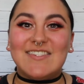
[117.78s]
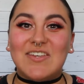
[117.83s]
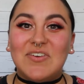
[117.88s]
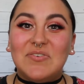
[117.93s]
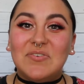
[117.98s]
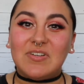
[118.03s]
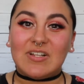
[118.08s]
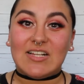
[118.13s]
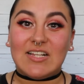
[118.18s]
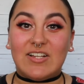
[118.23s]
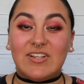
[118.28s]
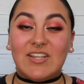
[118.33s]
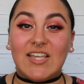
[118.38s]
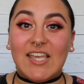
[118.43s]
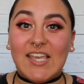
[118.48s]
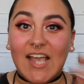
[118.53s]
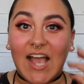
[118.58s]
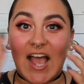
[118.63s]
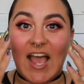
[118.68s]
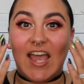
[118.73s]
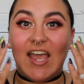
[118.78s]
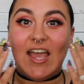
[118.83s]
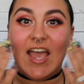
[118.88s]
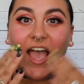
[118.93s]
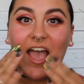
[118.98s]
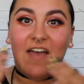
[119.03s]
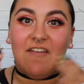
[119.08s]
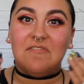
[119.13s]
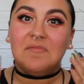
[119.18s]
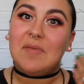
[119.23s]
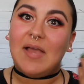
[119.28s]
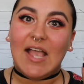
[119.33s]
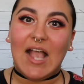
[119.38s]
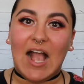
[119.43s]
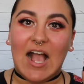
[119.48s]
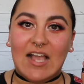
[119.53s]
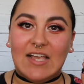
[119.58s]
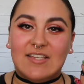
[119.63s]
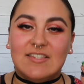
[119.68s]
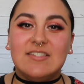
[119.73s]
so clearly I have my
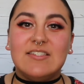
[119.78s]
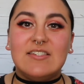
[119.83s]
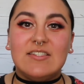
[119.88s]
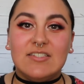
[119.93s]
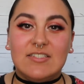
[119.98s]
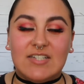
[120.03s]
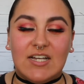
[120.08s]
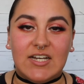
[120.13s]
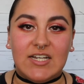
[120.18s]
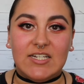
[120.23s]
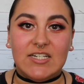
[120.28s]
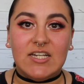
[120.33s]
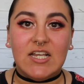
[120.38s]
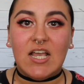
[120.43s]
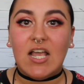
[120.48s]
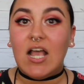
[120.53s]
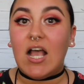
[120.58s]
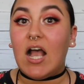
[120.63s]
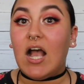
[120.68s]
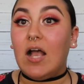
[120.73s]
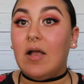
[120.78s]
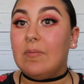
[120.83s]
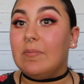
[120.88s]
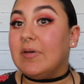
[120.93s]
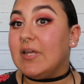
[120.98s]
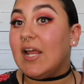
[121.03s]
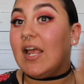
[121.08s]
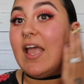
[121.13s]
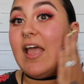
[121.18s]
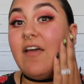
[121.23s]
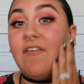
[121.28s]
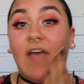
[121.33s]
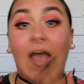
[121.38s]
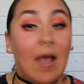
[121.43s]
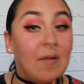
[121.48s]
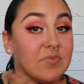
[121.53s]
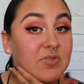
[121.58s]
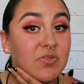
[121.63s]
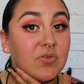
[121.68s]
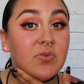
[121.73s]
eyes done, but I have
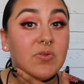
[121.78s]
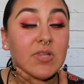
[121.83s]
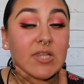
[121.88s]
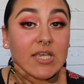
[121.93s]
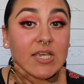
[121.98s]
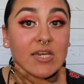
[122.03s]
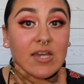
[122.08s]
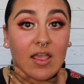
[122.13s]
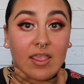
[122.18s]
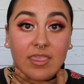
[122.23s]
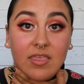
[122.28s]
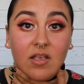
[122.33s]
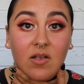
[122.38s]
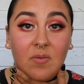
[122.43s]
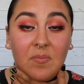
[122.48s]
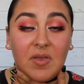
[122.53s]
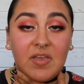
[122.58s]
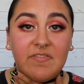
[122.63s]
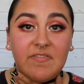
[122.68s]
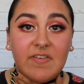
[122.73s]
absolutely nothing on my